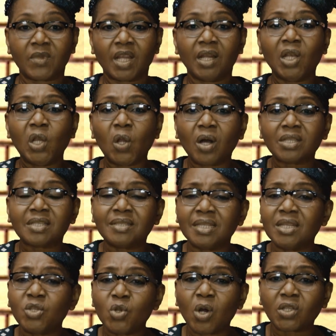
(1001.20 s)
Lot
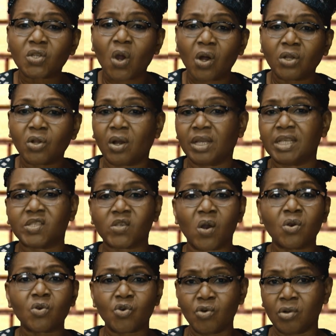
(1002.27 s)
did not honor his
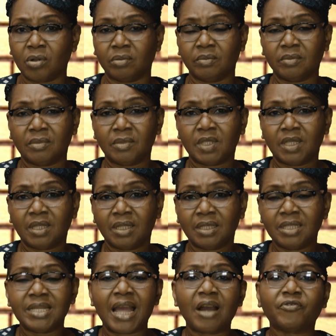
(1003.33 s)
uncle.
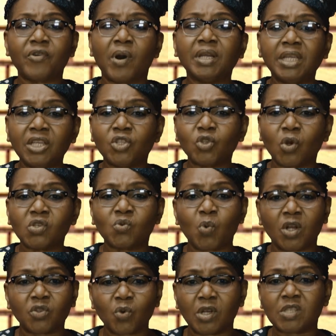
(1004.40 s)
Therefore, he chose
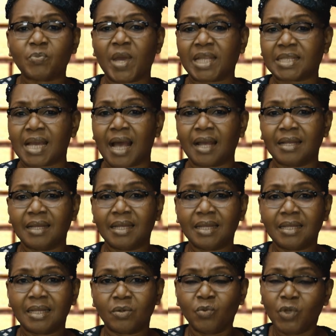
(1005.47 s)
what was better,
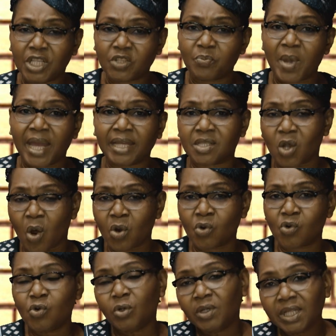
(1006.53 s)
which meant,
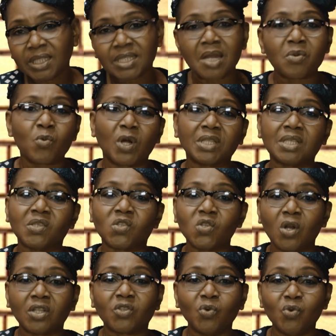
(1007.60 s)
uncle, take what is
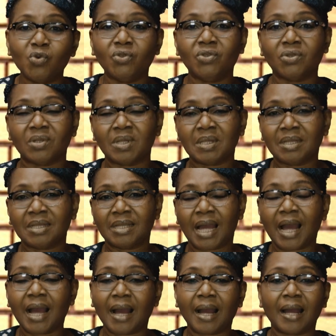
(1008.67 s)
not good.
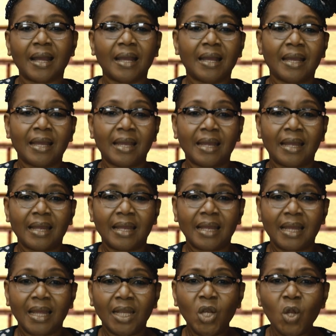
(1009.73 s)
Ha.
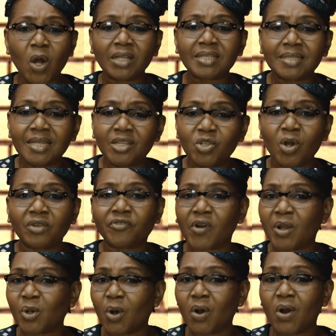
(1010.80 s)
Lot did not
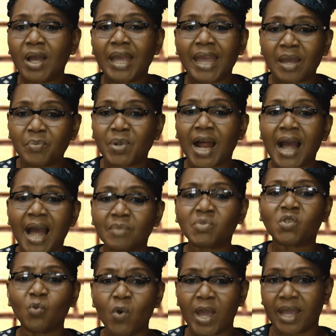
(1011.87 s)
follow Abraham's
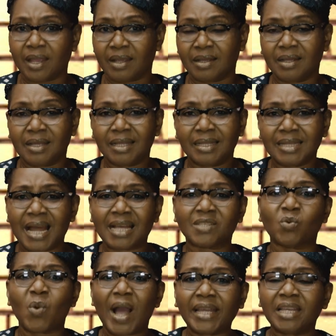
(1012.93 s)
way. That's
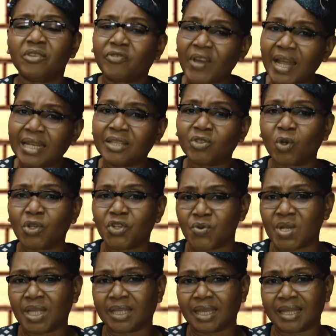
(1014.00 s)
why he fell into
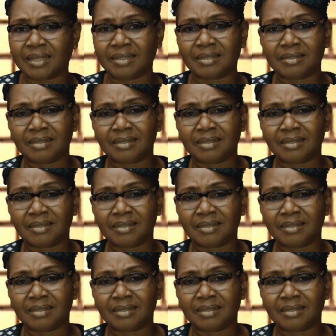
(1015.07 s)
drinking.